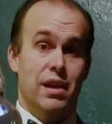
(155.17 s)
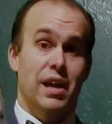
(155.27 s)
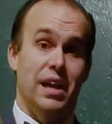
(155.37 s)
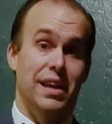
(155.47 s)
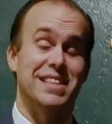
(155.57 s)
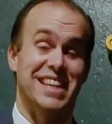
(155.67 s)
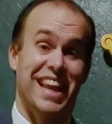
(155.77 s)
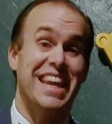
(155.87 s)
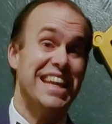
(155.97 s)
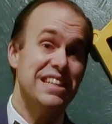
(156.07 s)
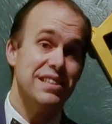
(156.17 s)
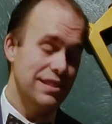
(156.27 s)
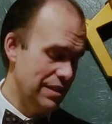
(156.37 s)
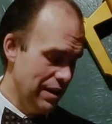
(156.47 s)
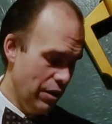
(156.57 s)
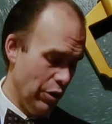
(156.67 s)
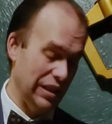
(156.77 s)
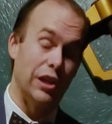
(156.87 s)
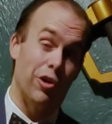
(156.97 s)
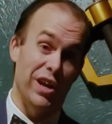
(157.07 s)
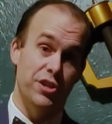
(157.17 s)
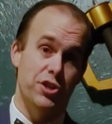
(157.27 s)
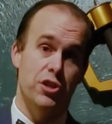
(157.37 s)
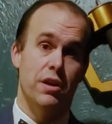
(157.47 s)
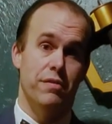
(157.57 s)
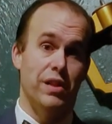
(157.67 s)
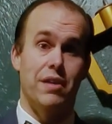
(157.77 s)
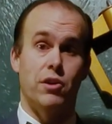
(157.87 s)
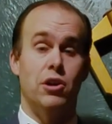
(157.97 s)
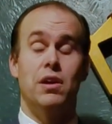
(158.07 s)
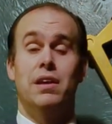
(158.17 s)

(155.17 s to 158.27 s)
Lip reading: It is an anise or licorice flavor.